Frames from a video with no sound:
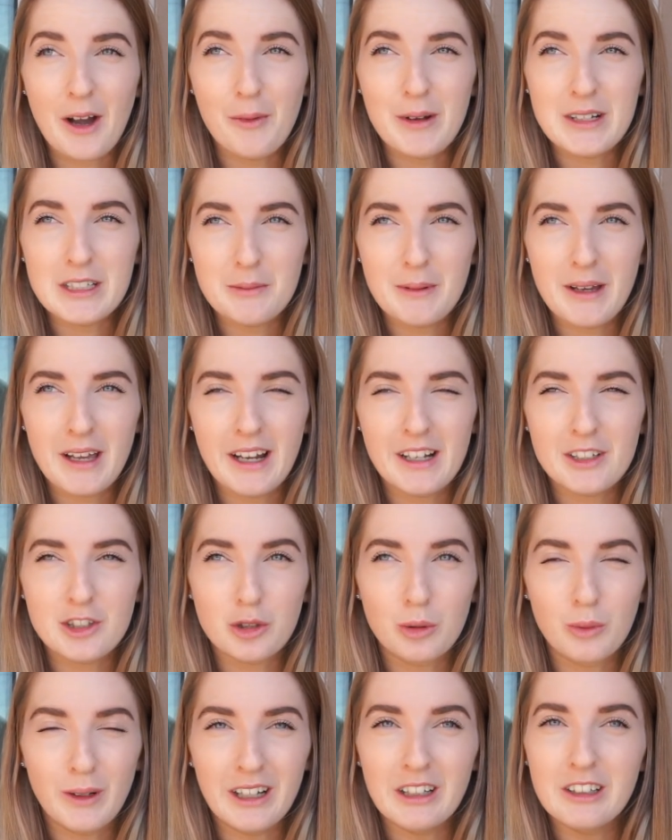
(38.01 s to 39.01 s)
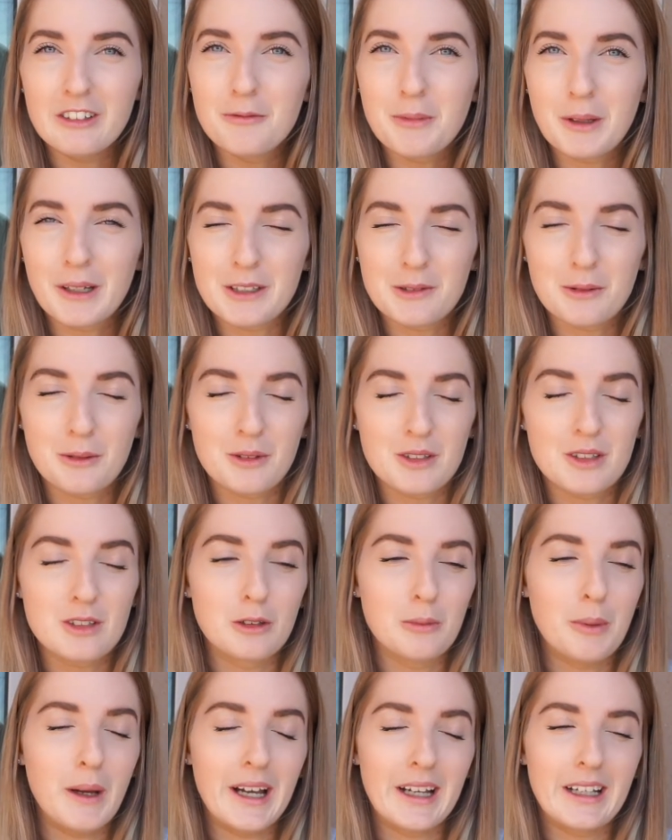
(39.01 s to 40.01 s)
went to bed at 12 because we were
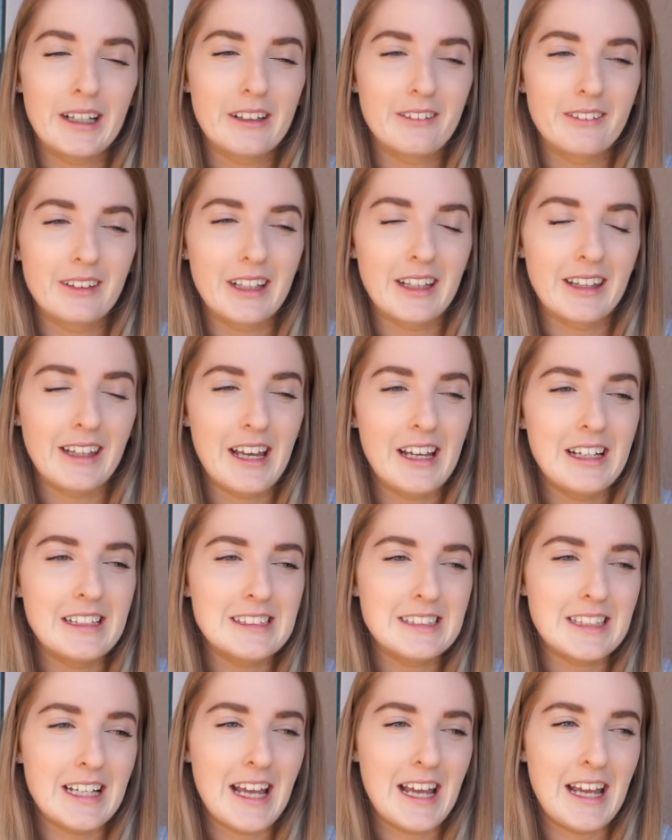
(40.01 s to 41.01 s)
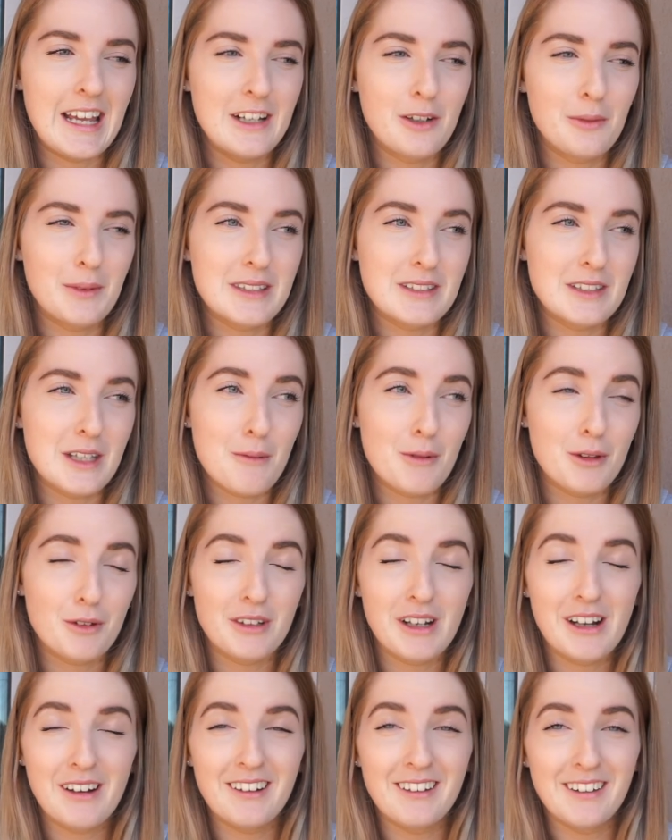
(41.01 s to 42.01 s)
still packing really late, and we slept
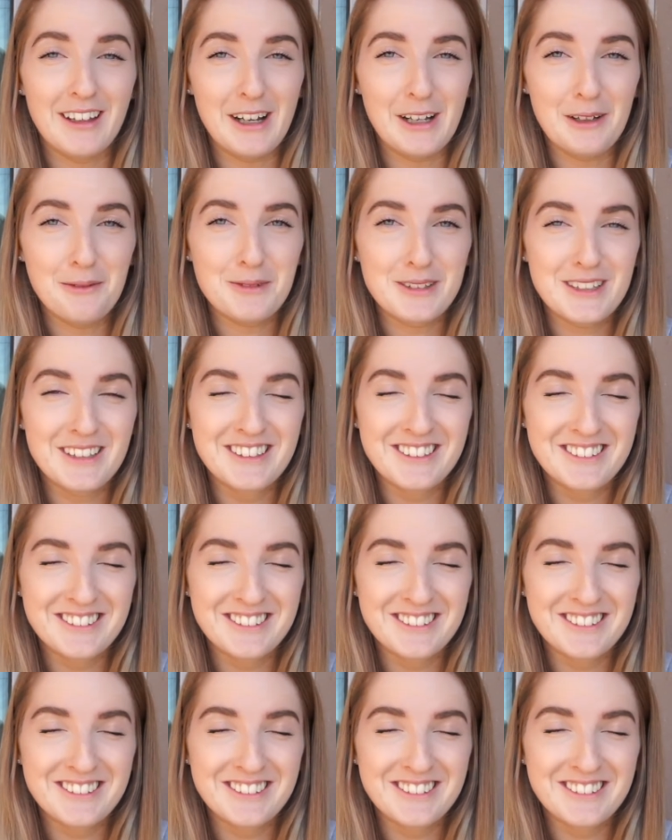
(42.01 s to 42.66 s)
through our alarms.